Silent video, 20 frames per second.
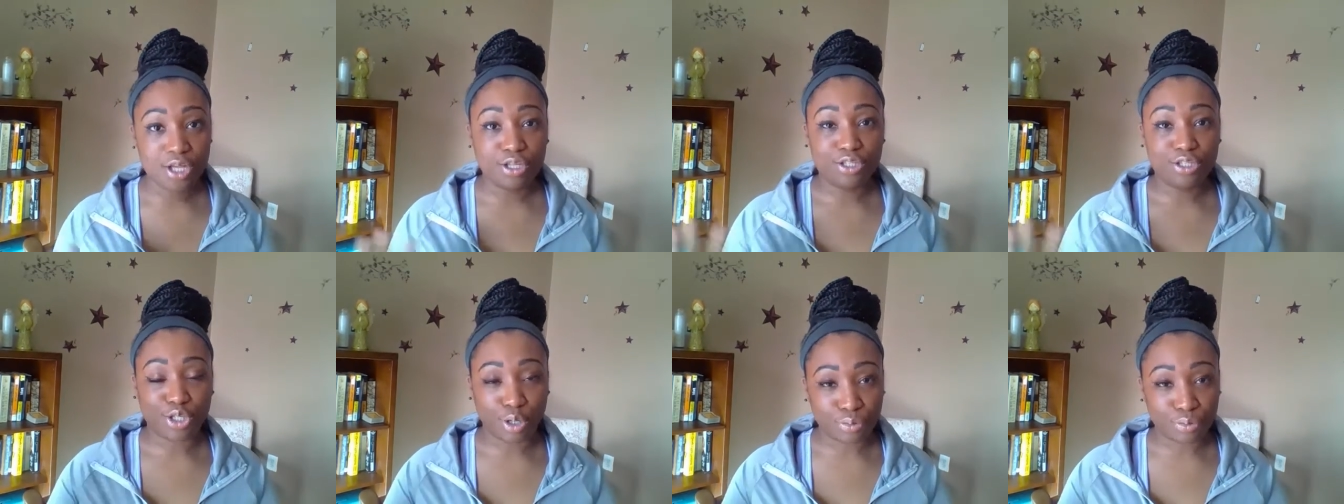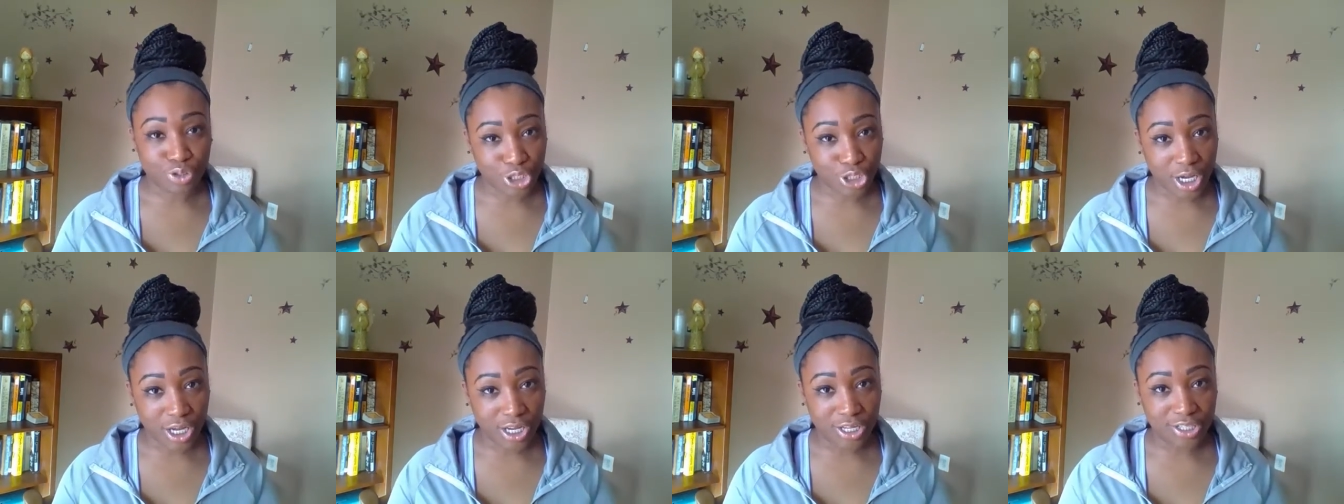Don't
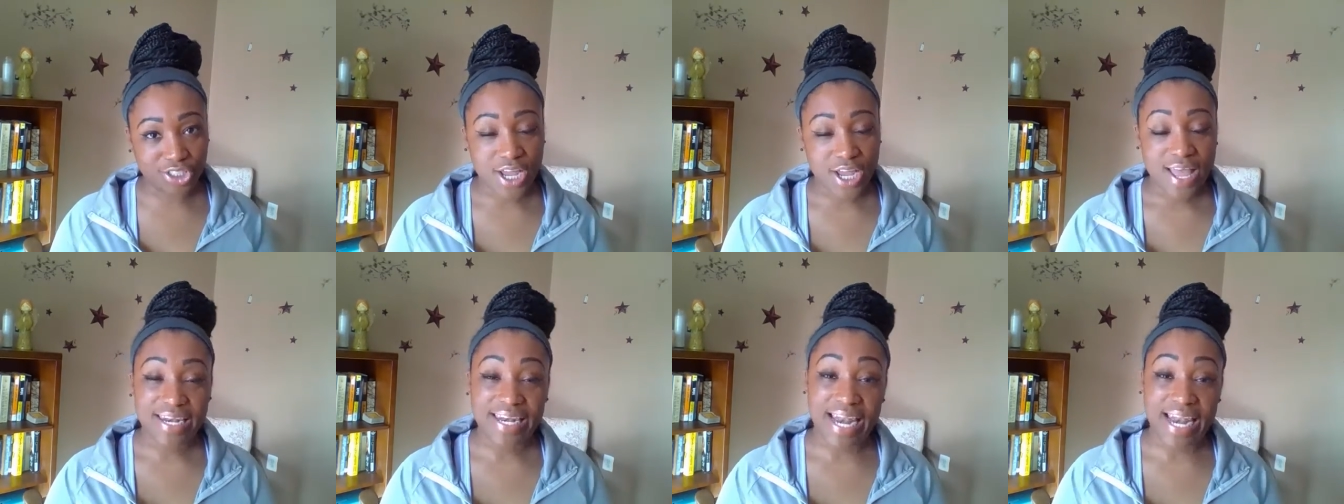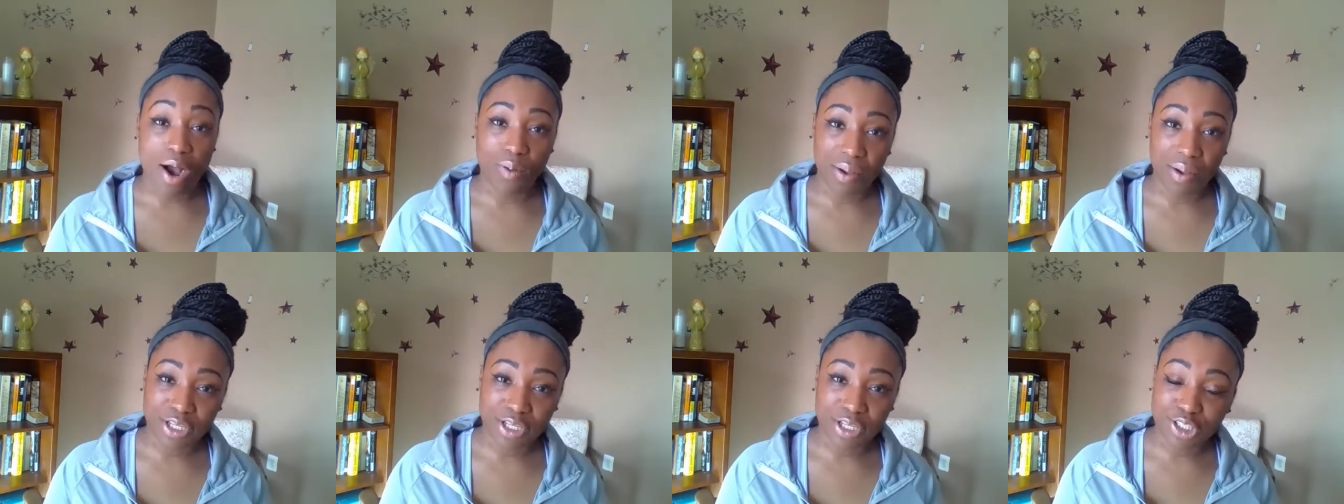judge. Now
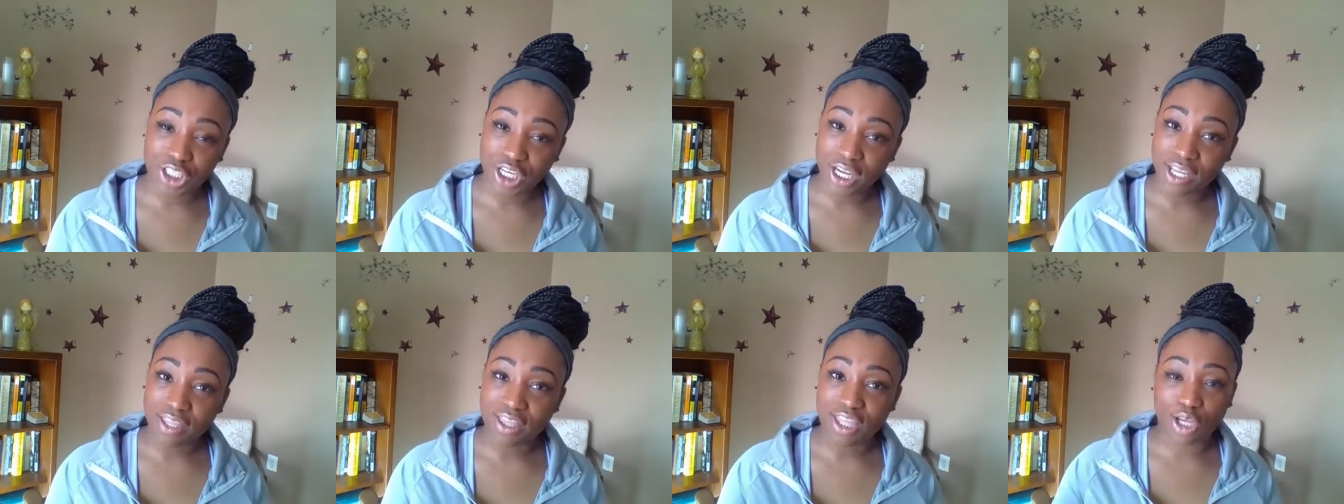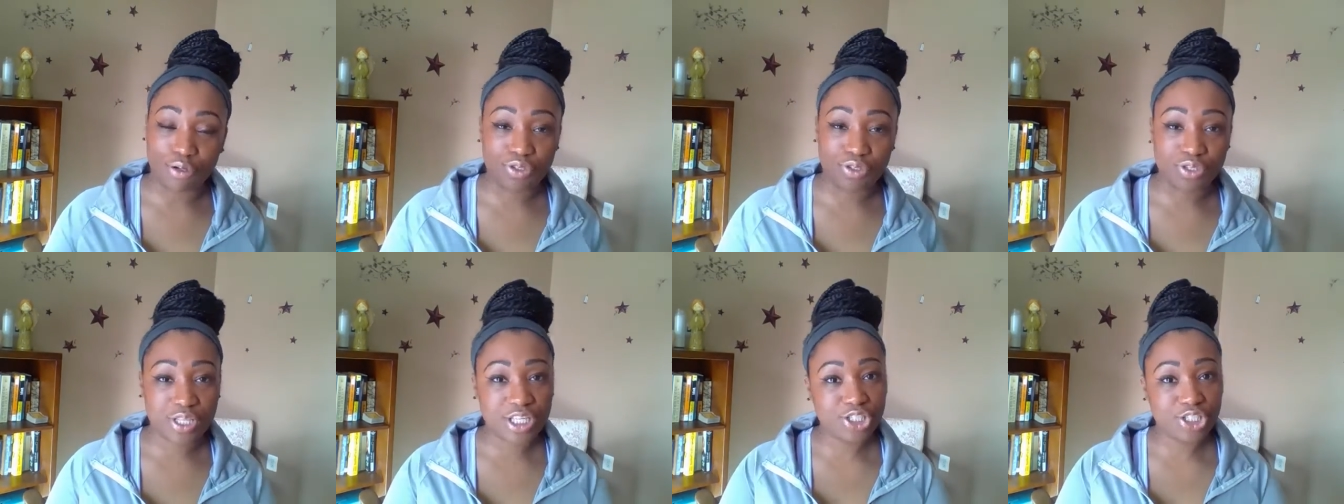I'm the chick that
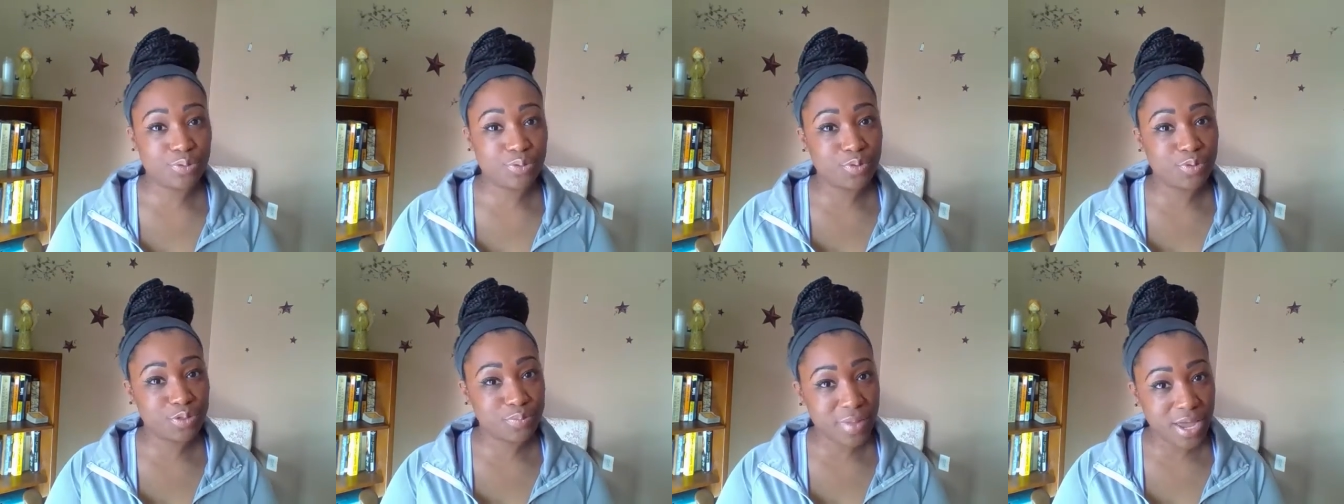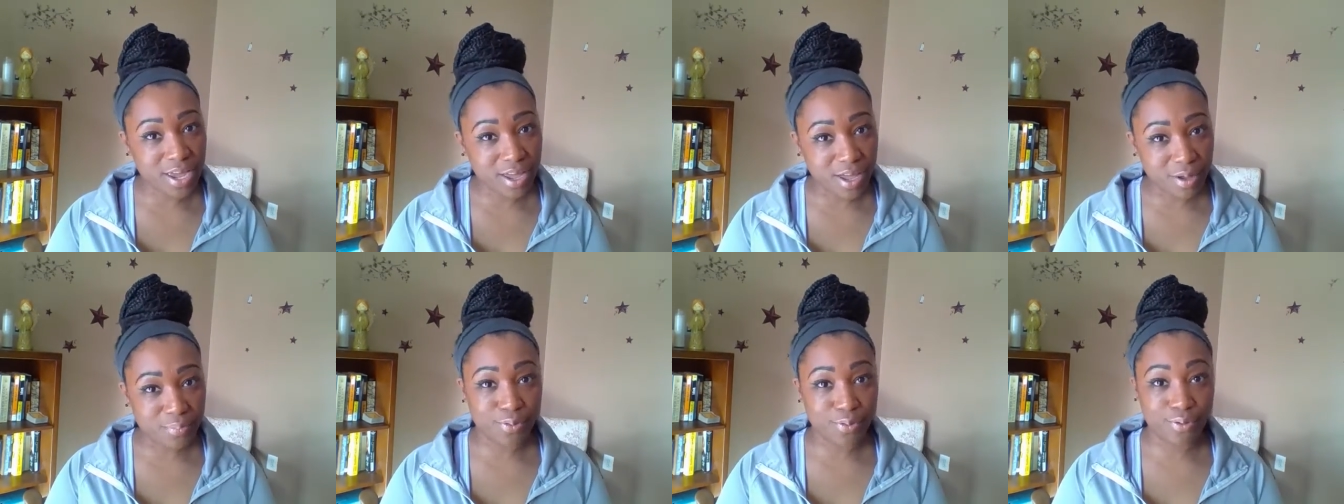goes to the gym with
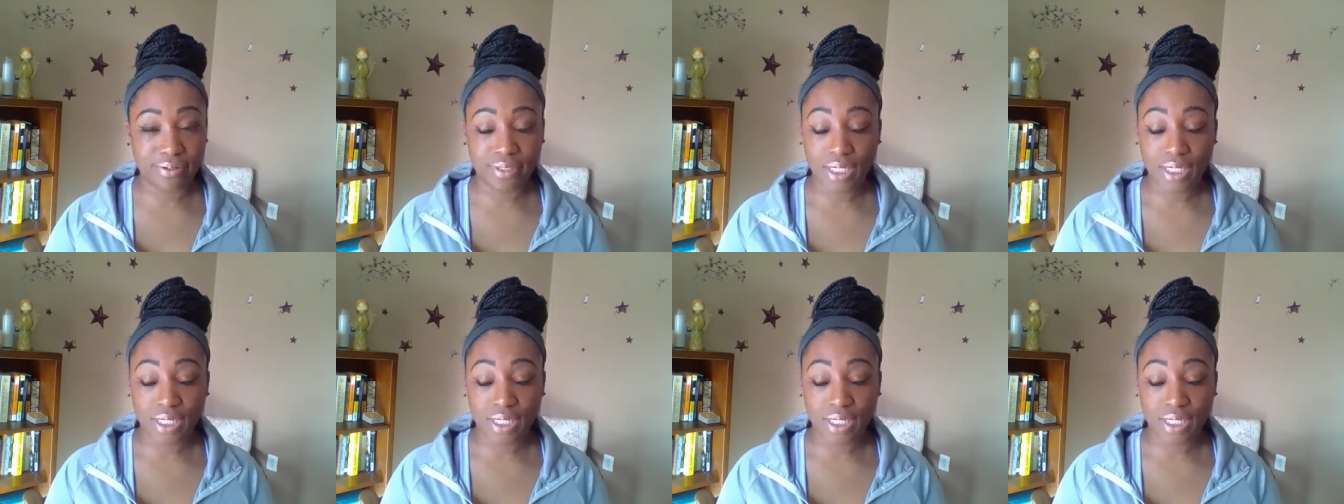makeup on. At